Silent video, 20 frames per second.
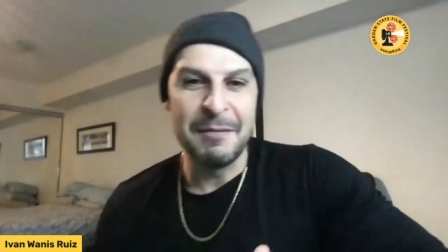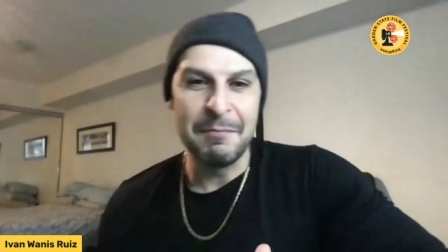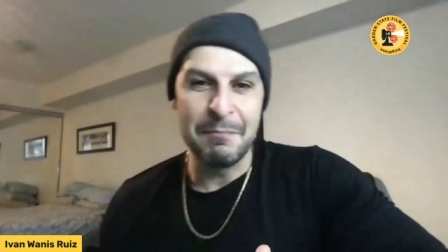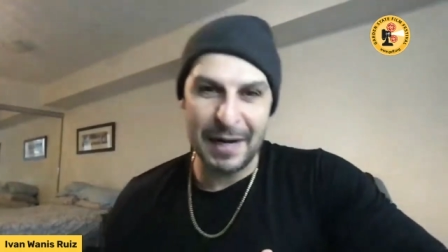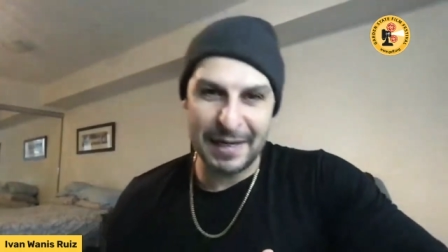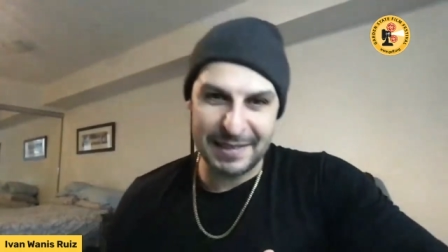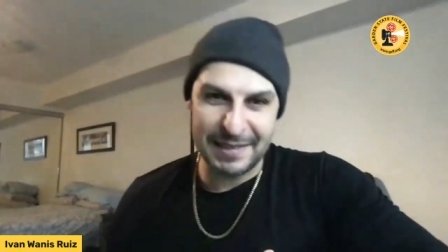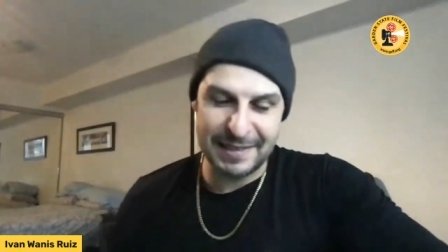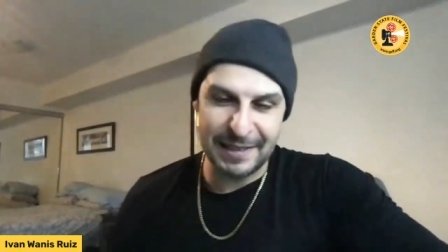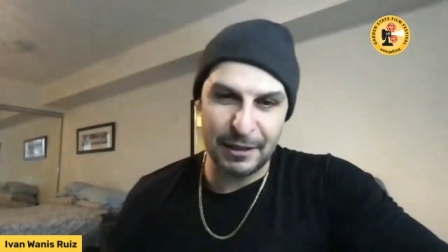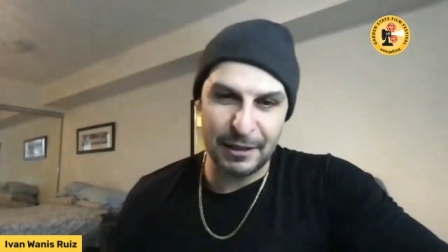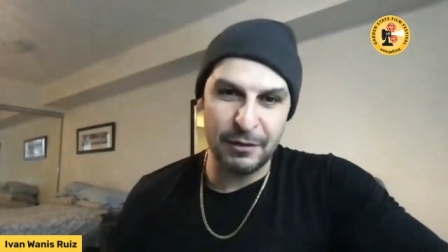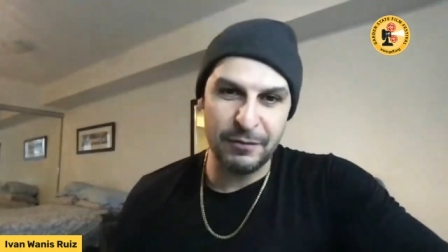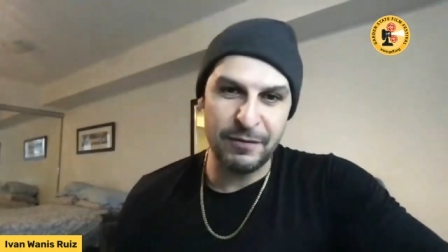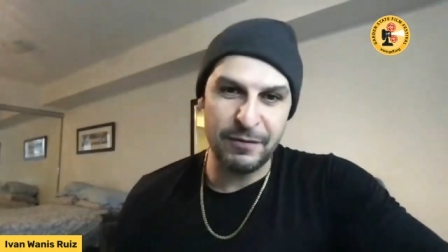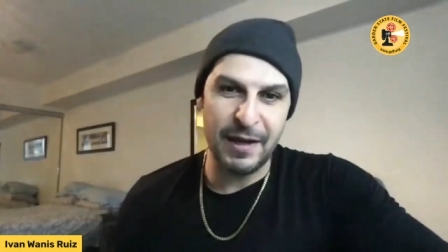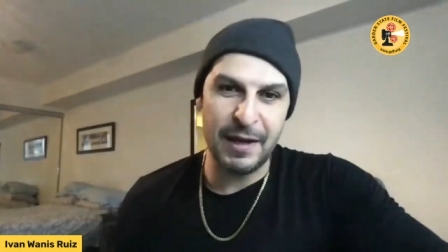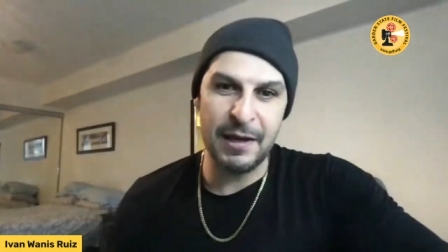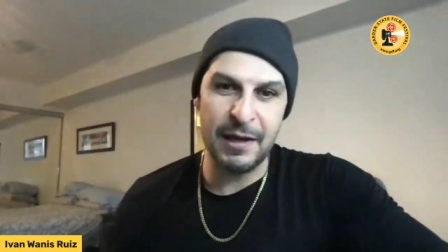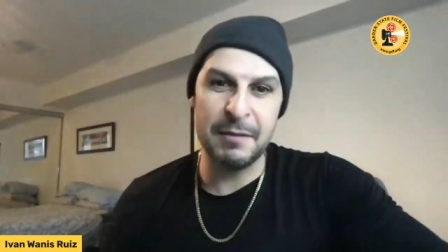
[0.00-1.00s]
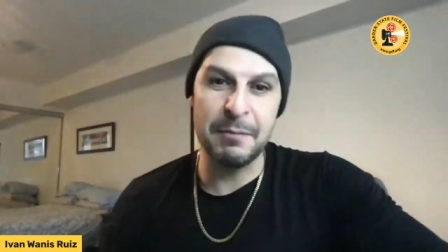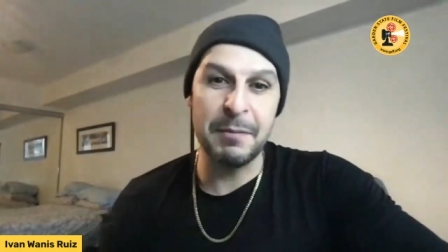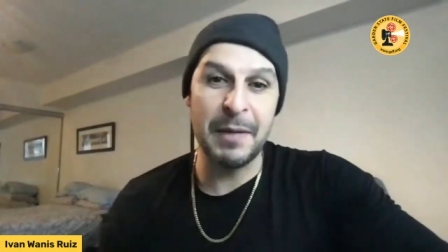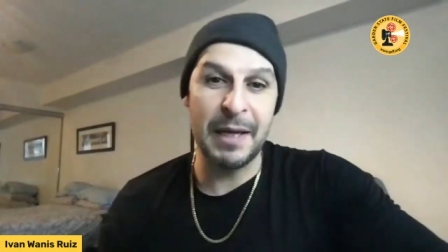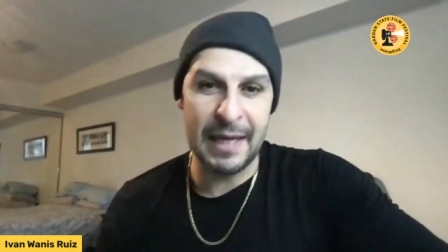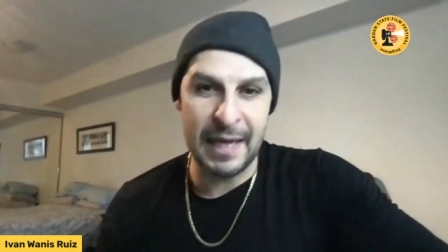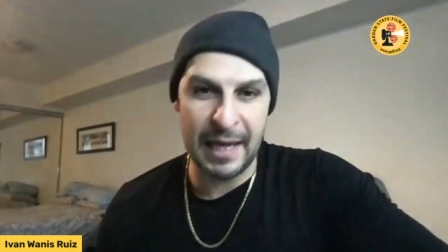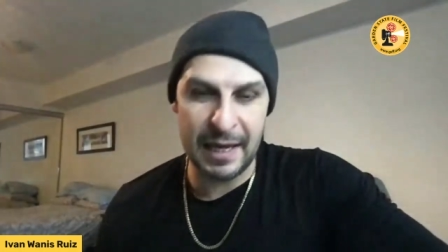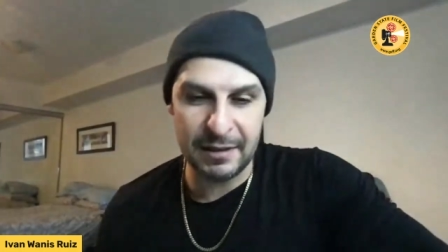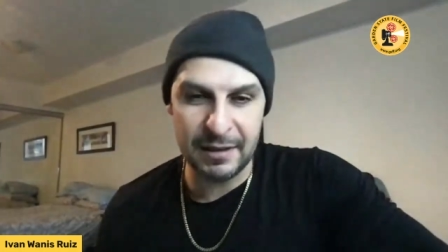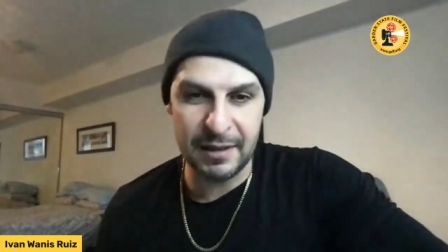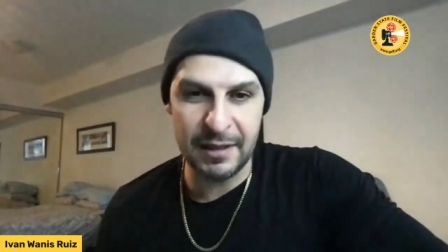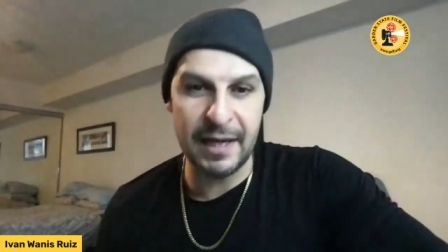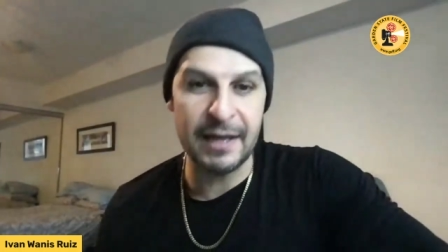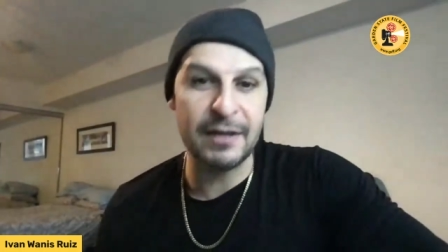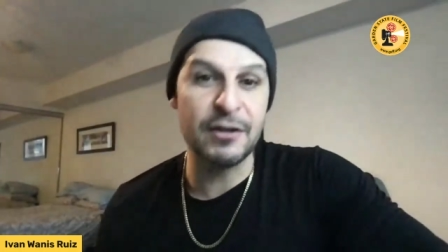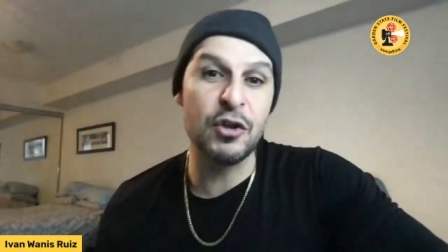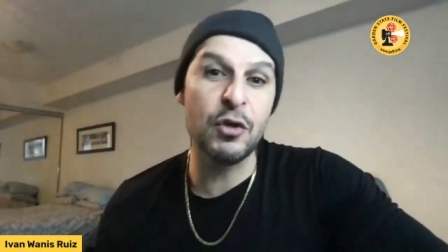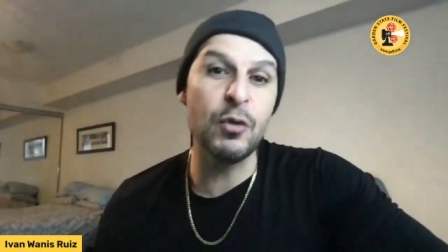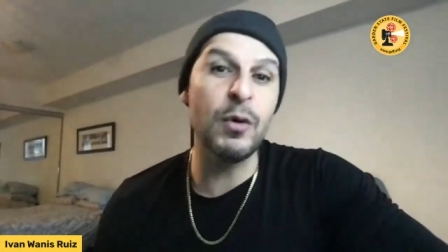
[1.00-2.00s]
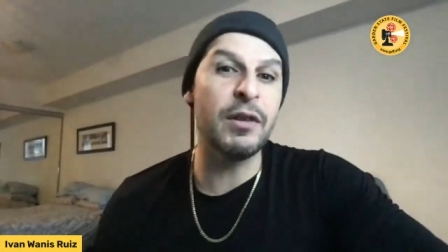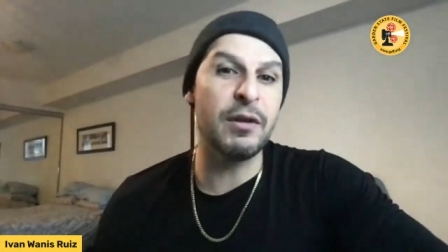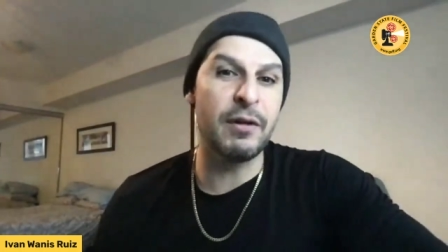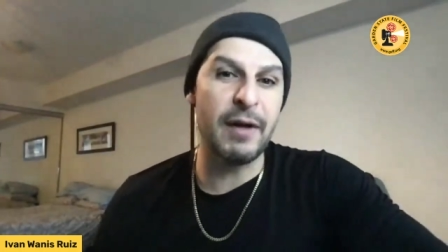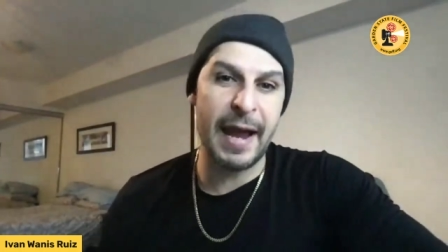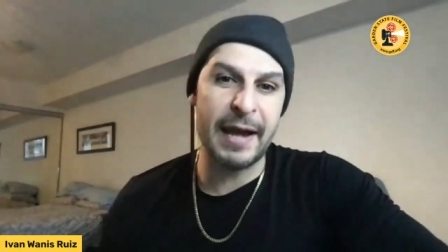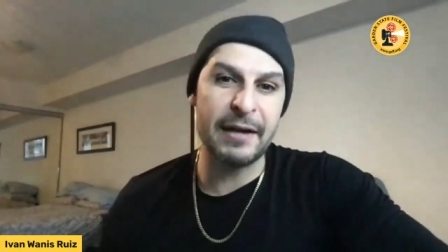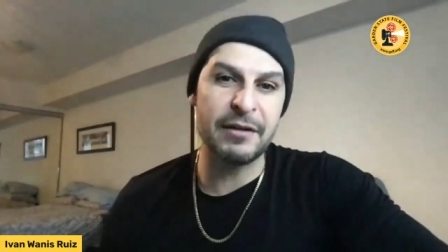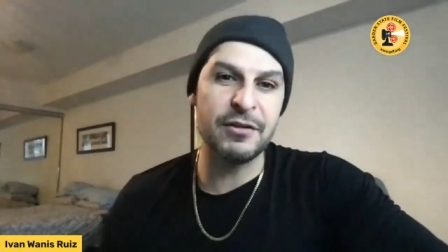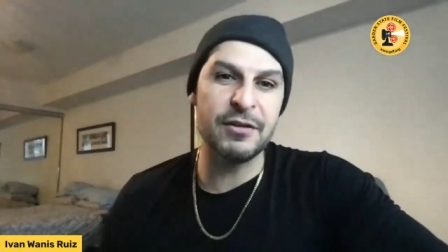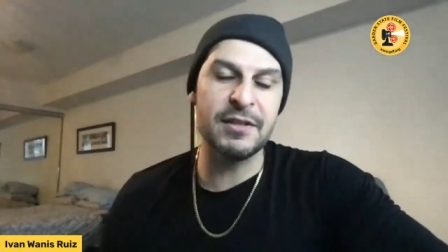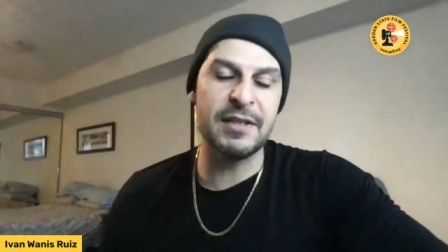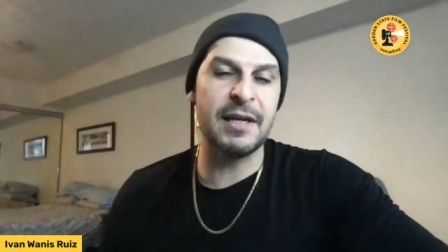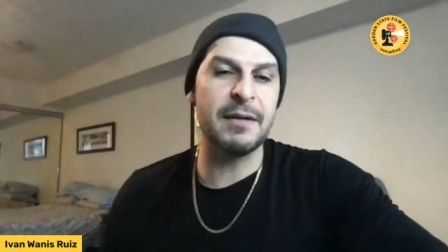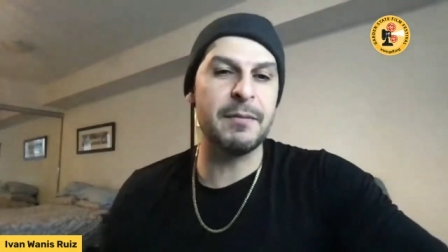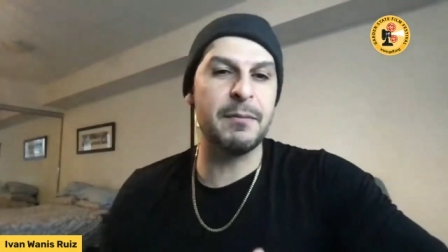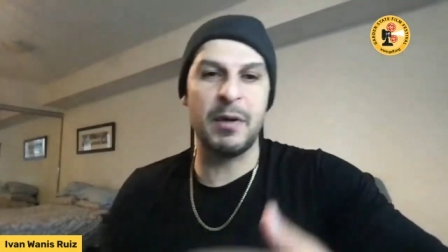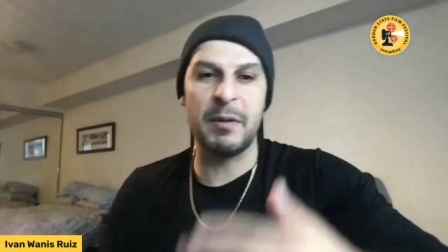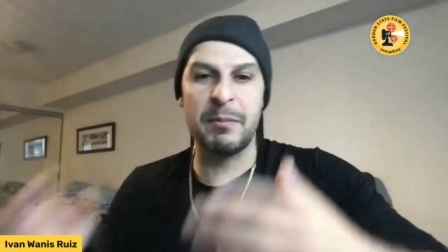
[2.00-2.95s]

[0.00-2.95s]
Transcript: myself and Michaela and two other actors that,